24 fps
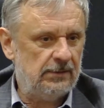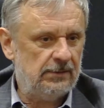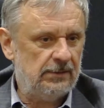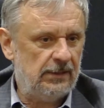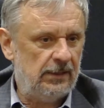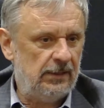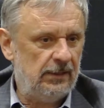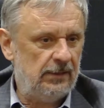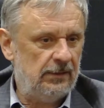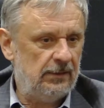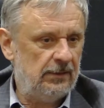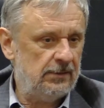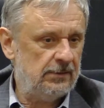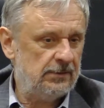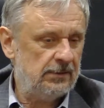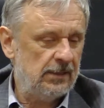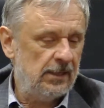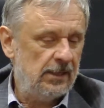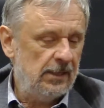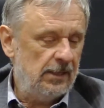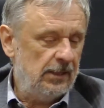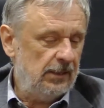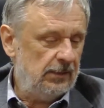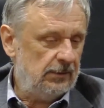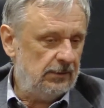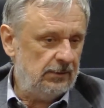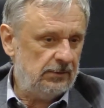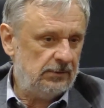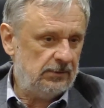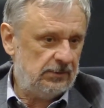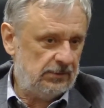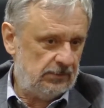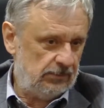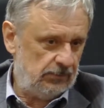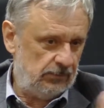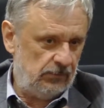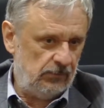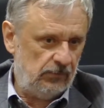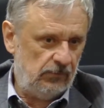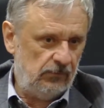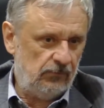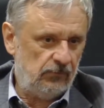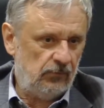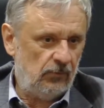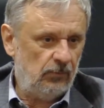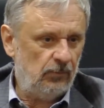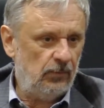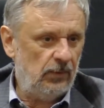scientists. This
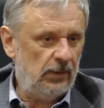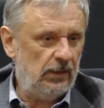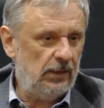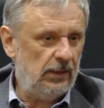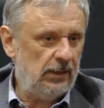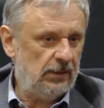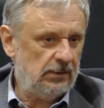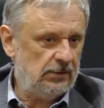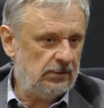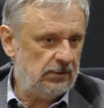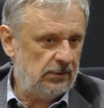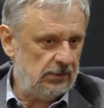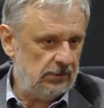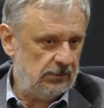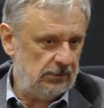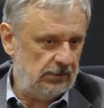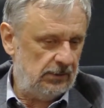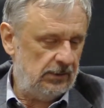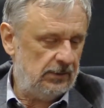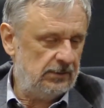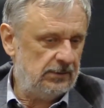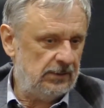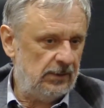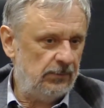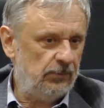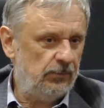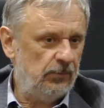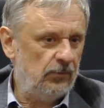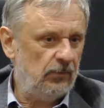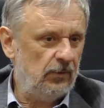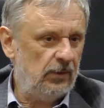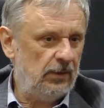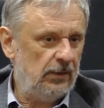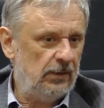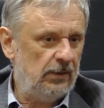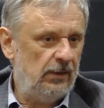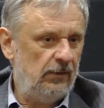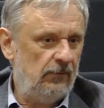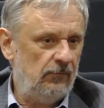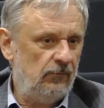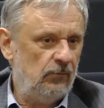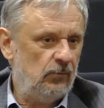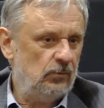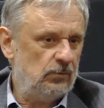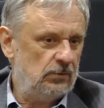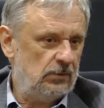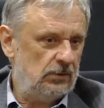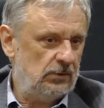from my lecture, the example I gave
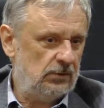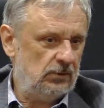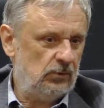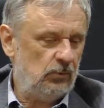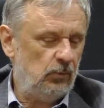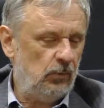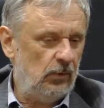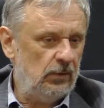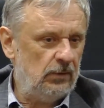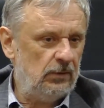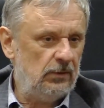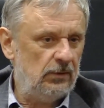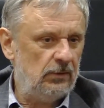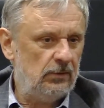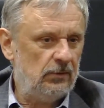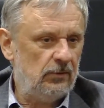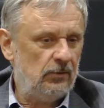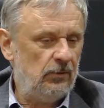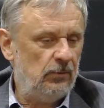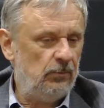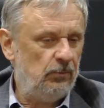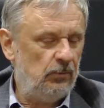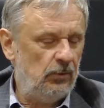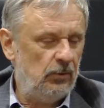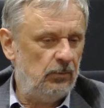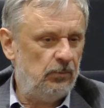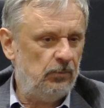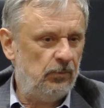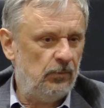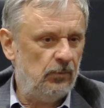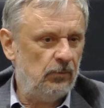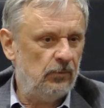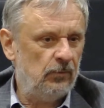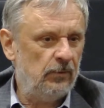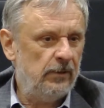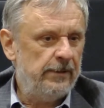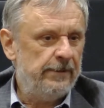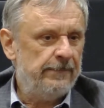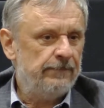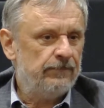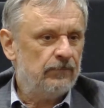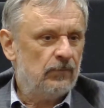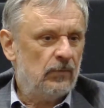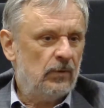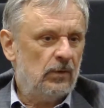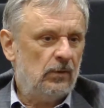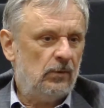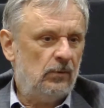was this 23 people
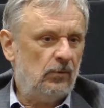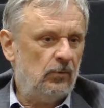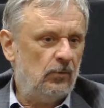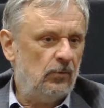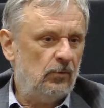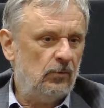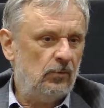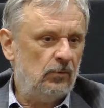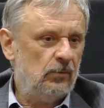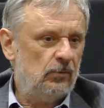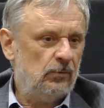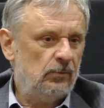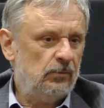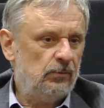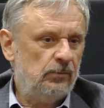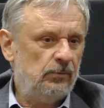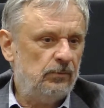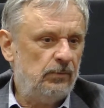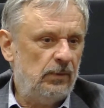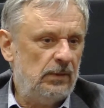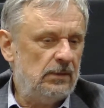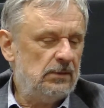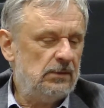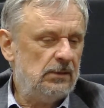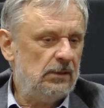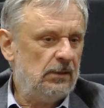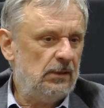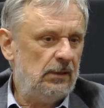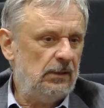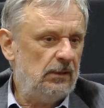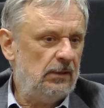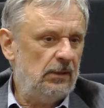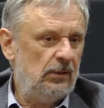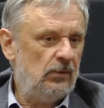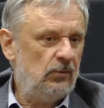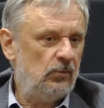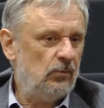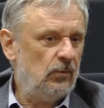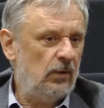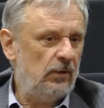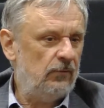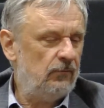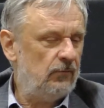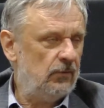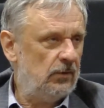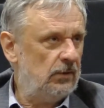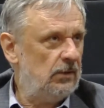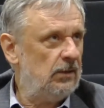who basically they knew
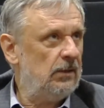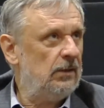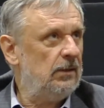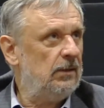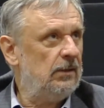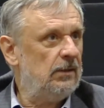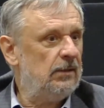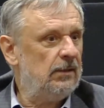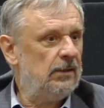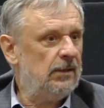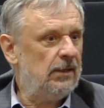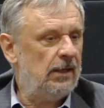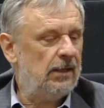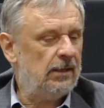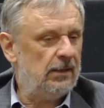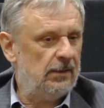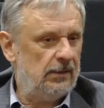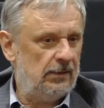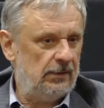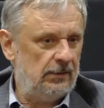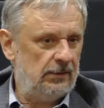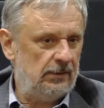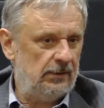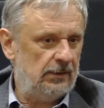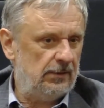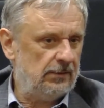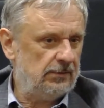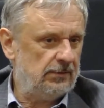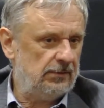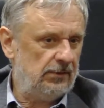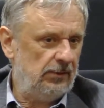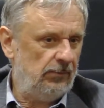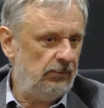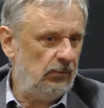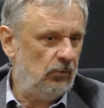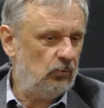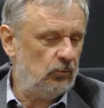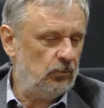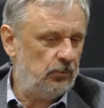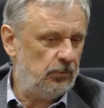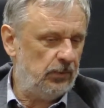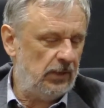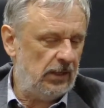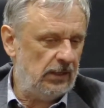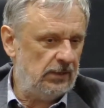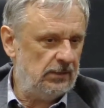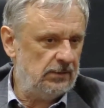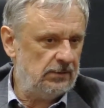everything in car industry about
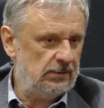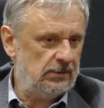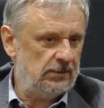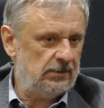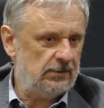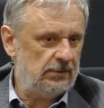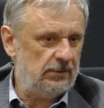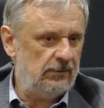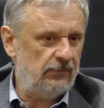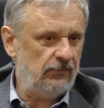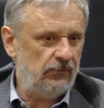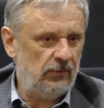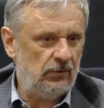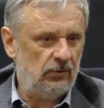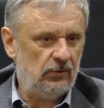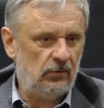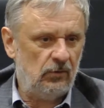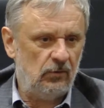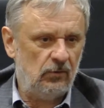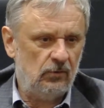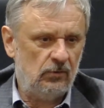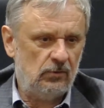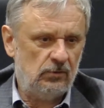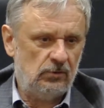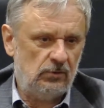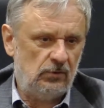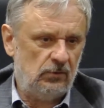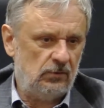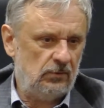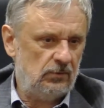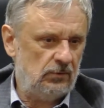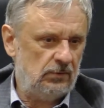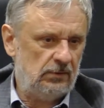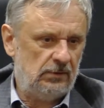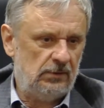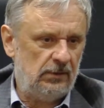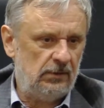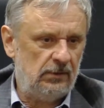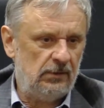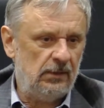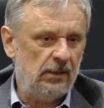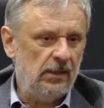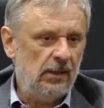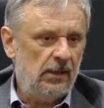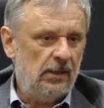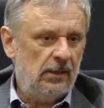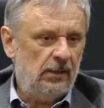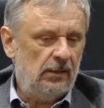prices, different auctions, and
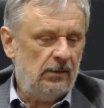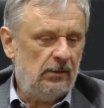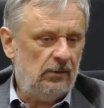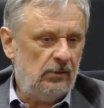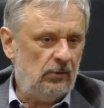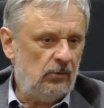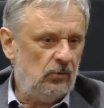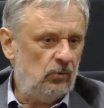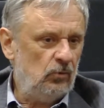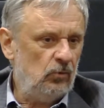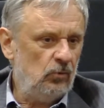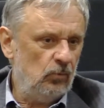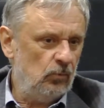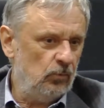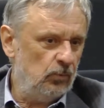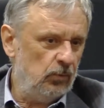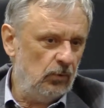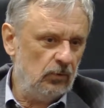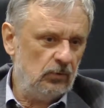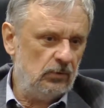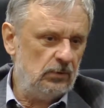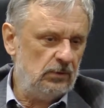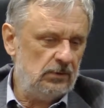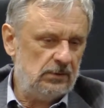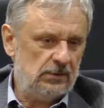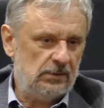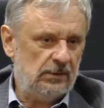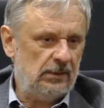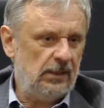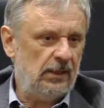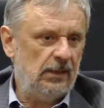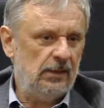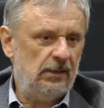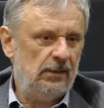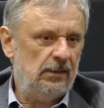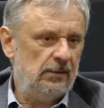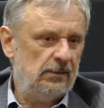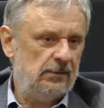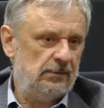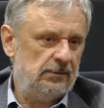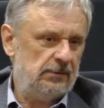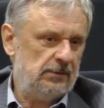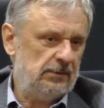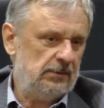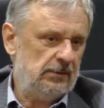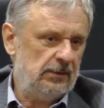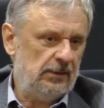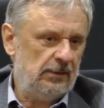new body
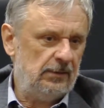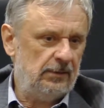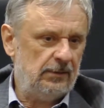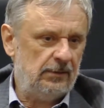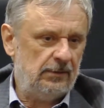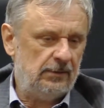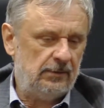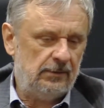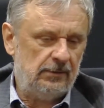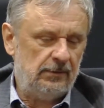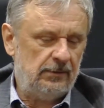styles, and